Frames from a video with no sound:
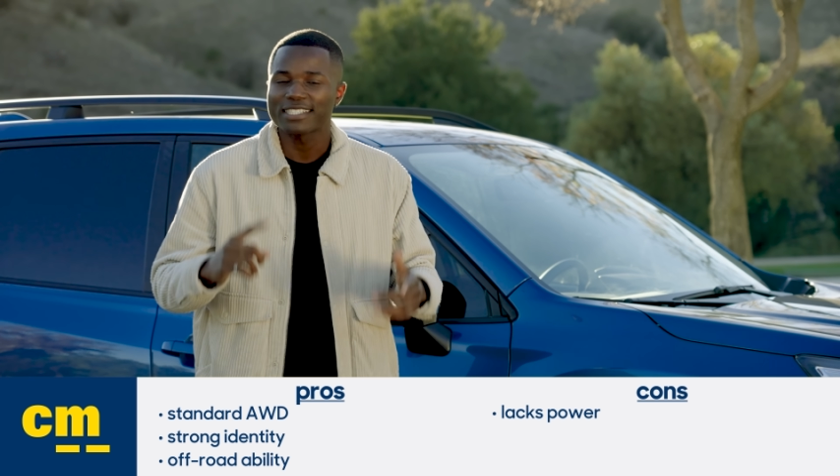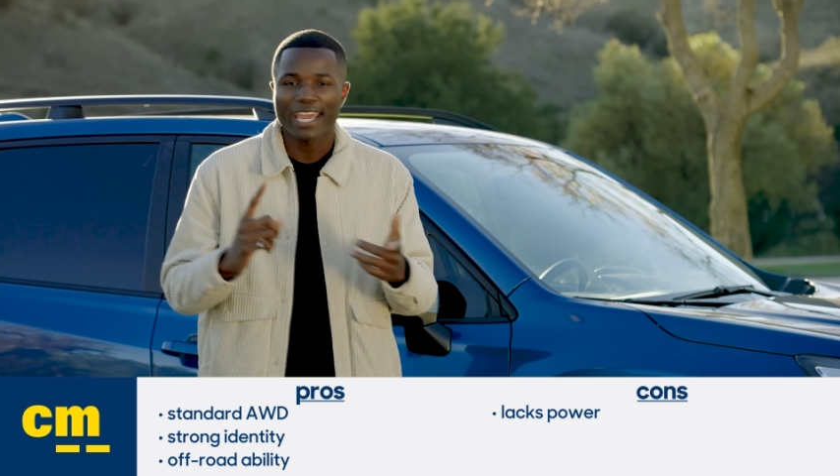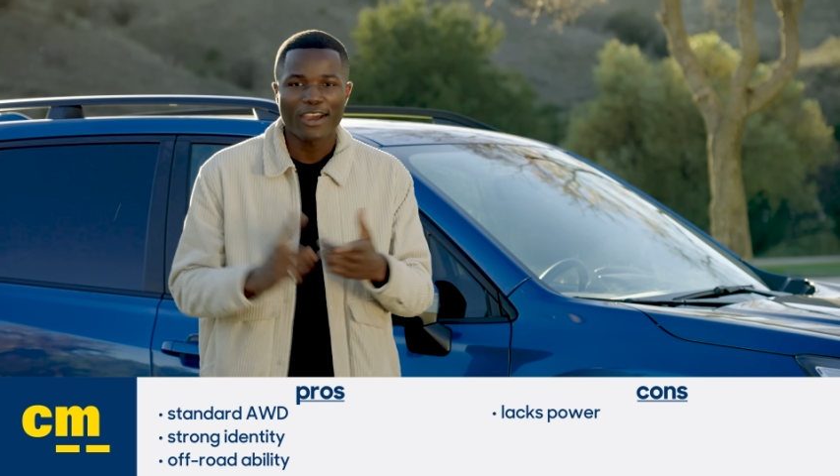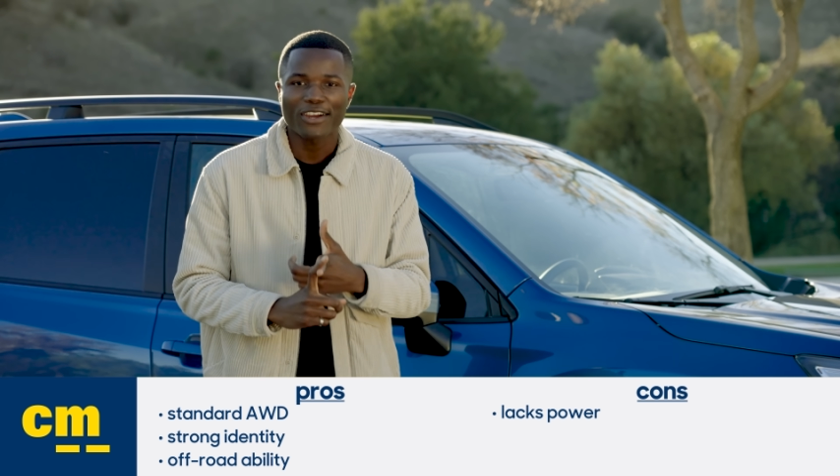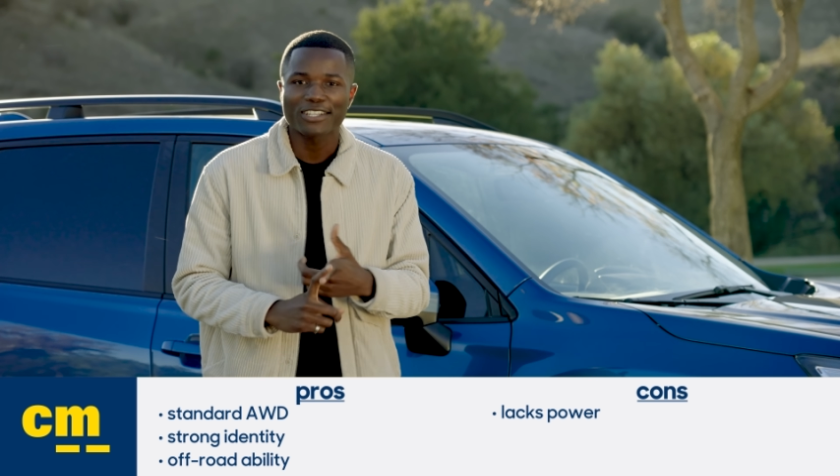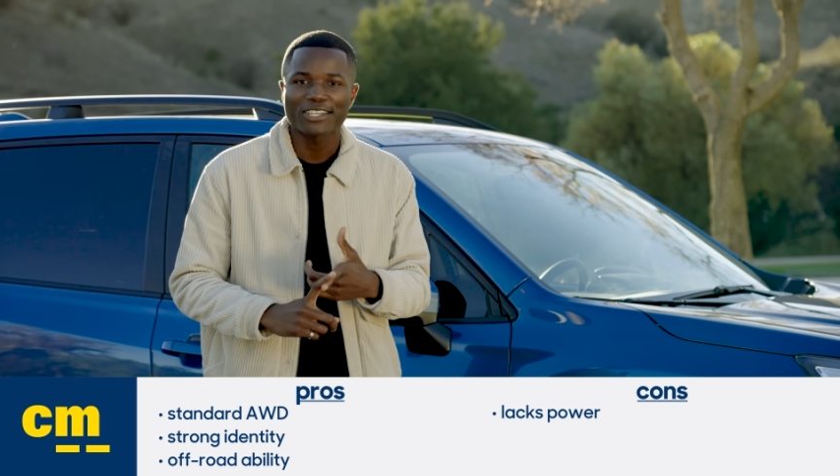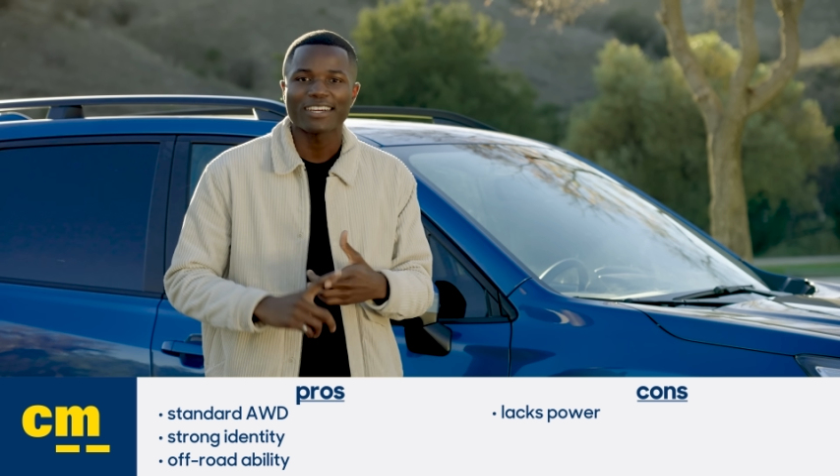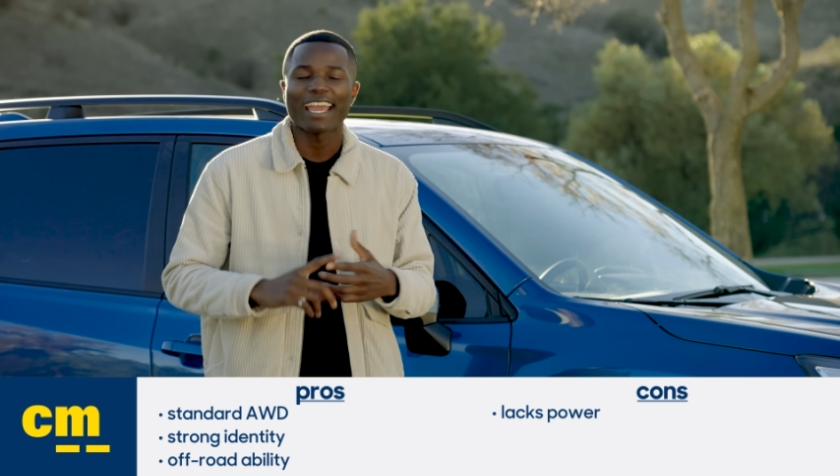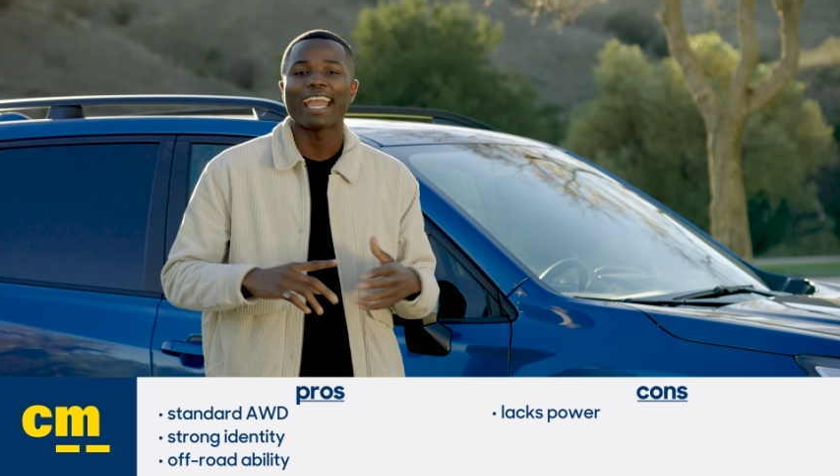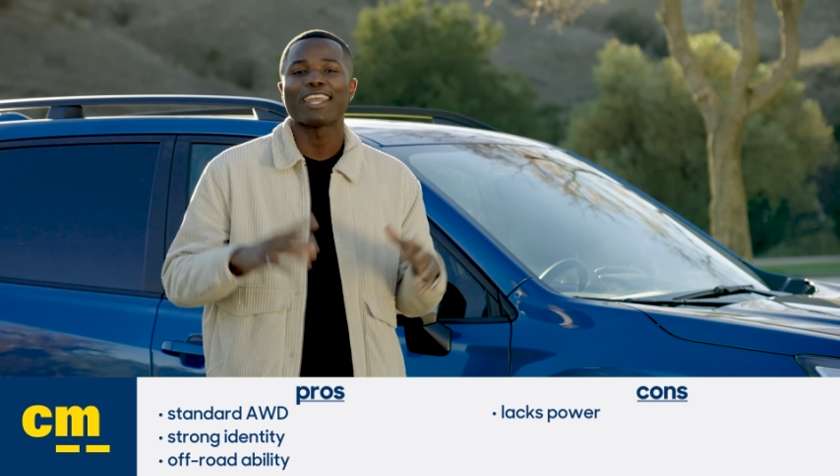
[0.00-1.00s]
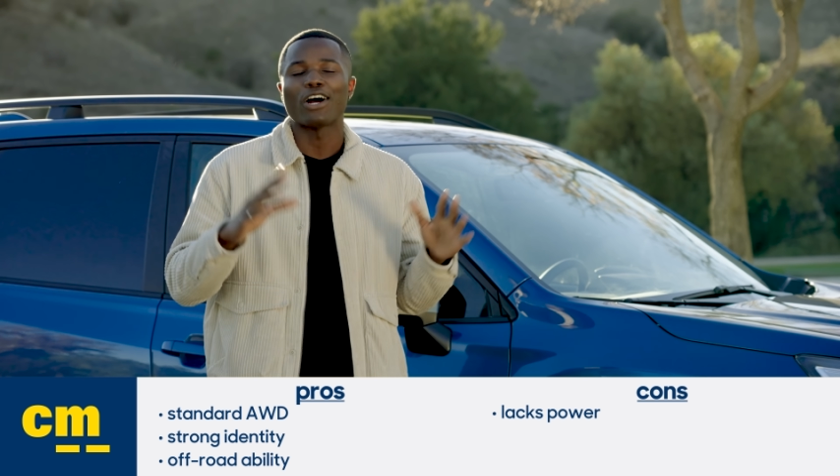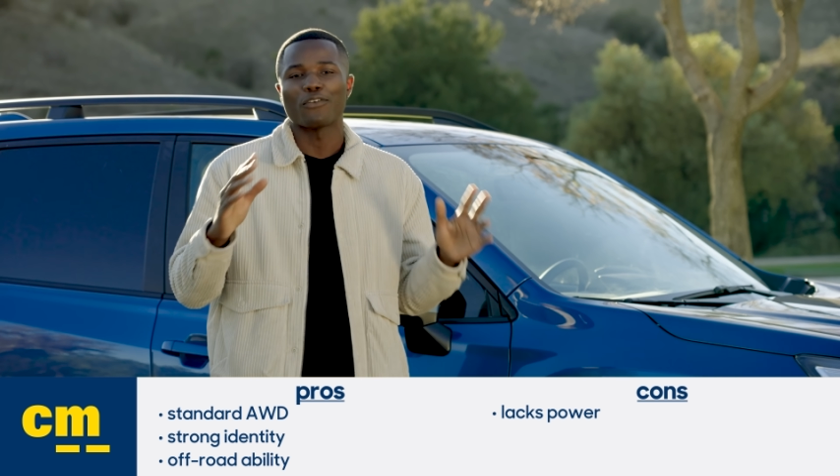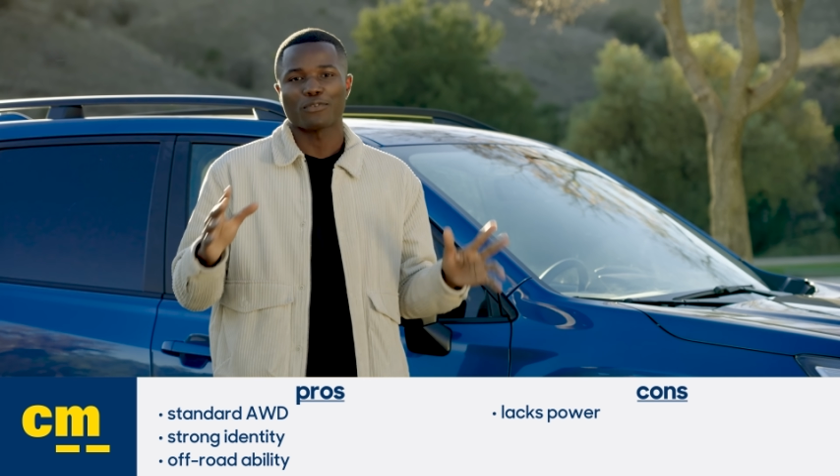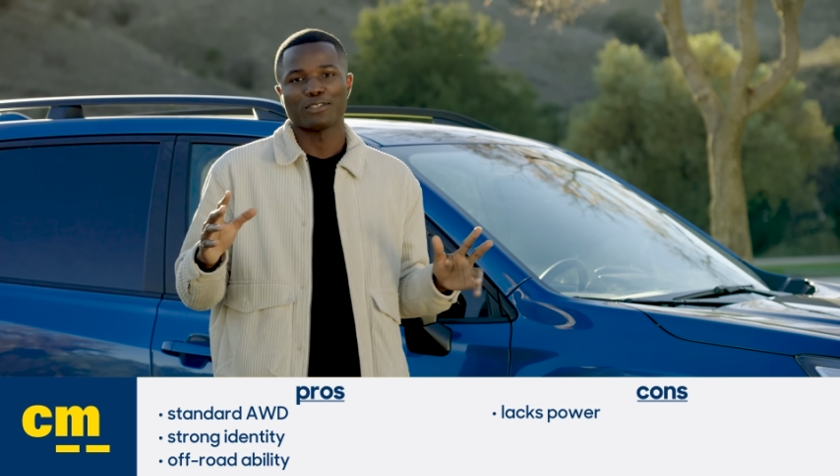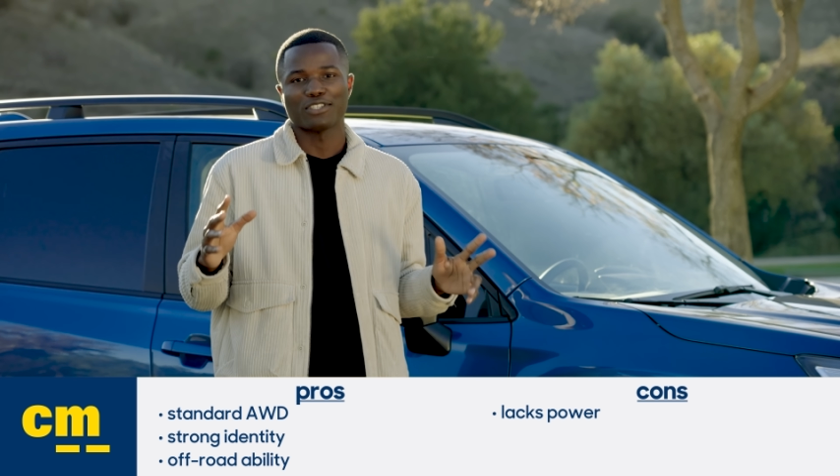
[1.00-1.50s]
character and
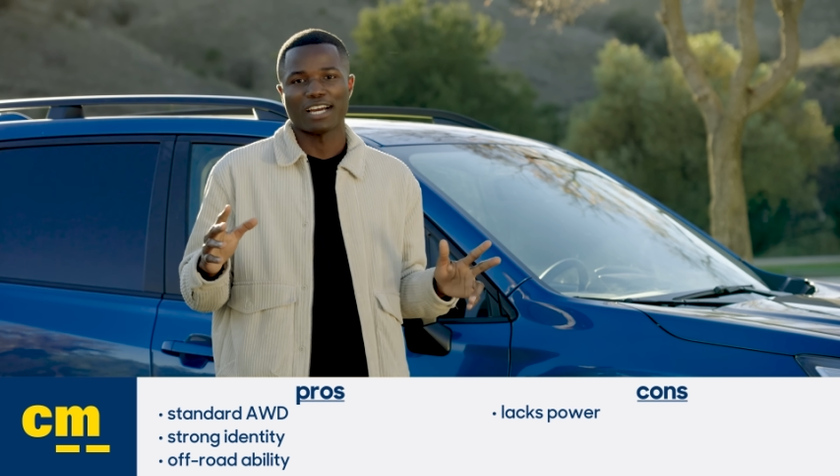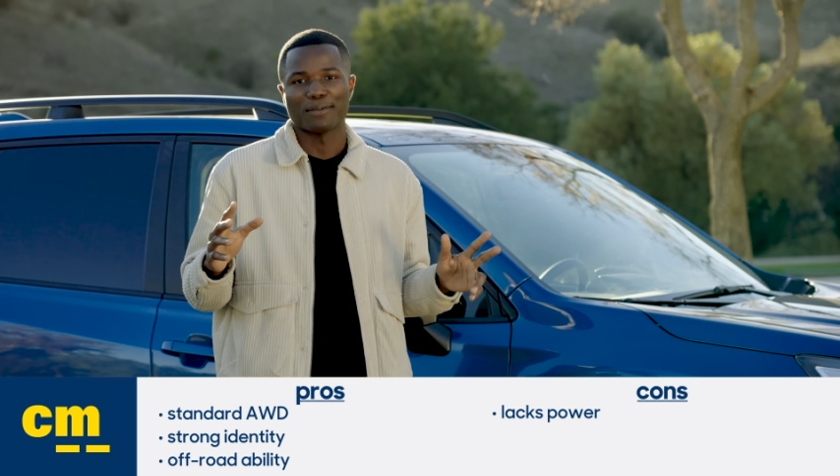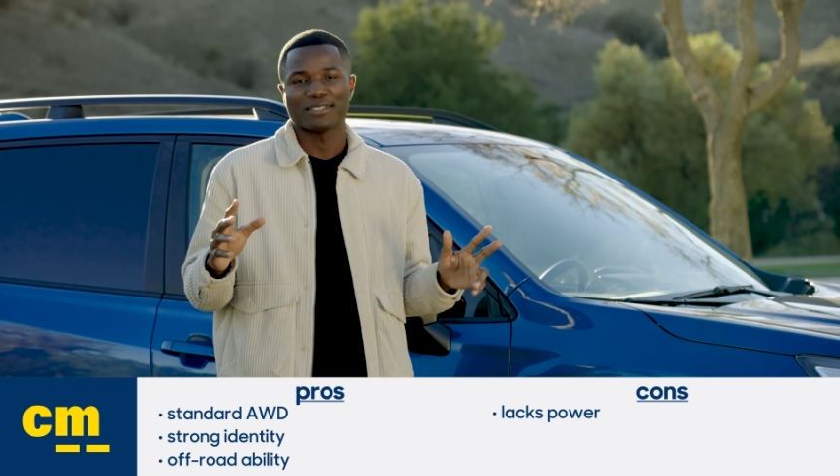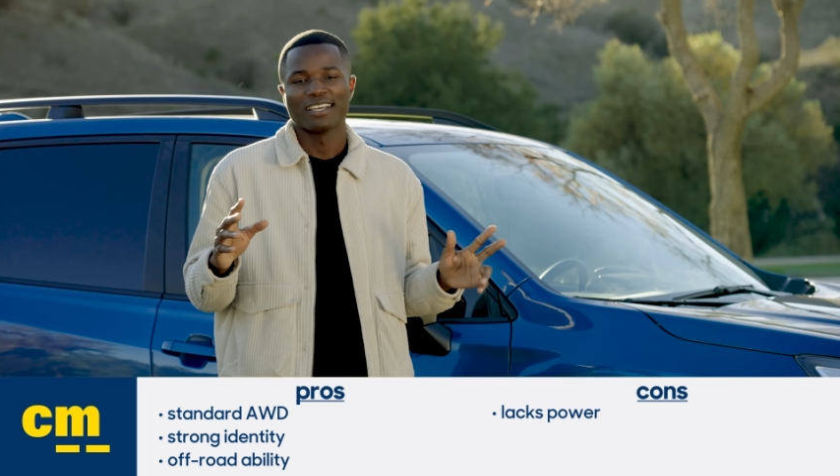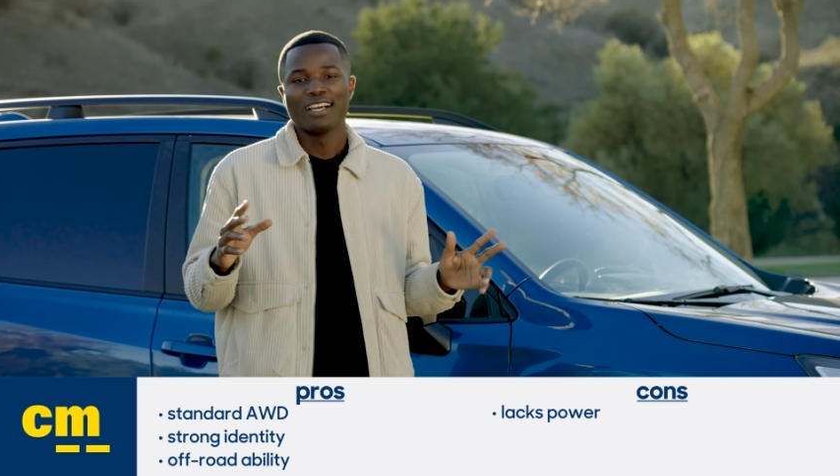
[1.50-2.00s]
off-road chops.